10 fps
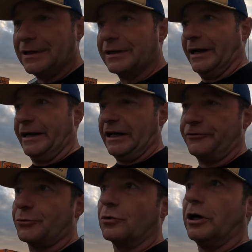not
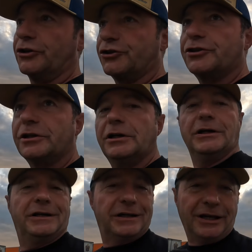have to rush,
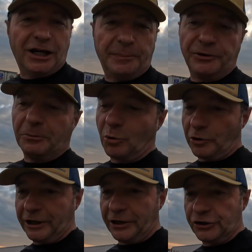get up in the
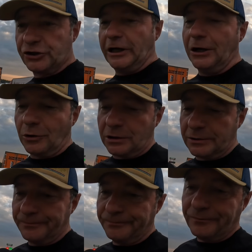morning, get a shower,
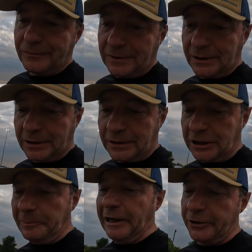
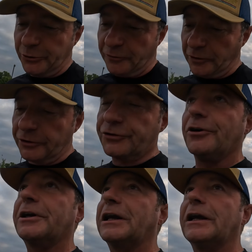get back over to the
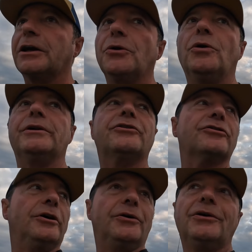truck and get going.
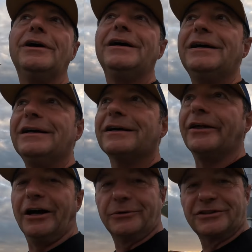So
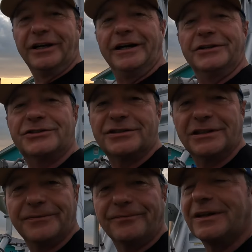that was nice.
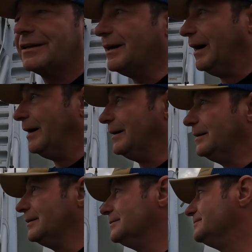
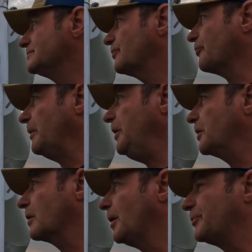Uh, from
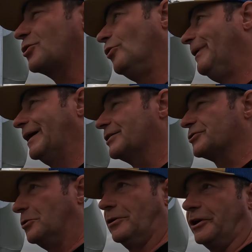here up to Quebec is
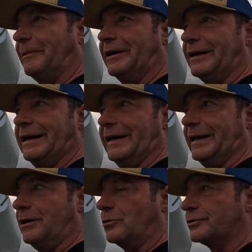only about nine
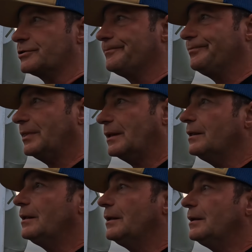hours.
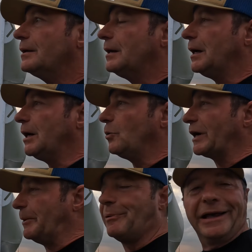Uh, what
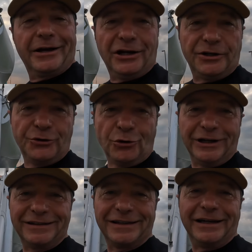I plan on
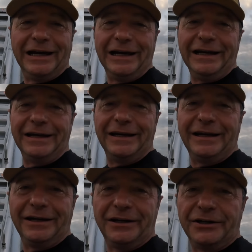doing today
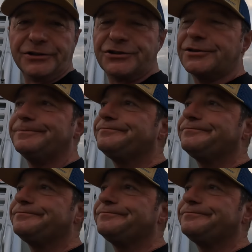is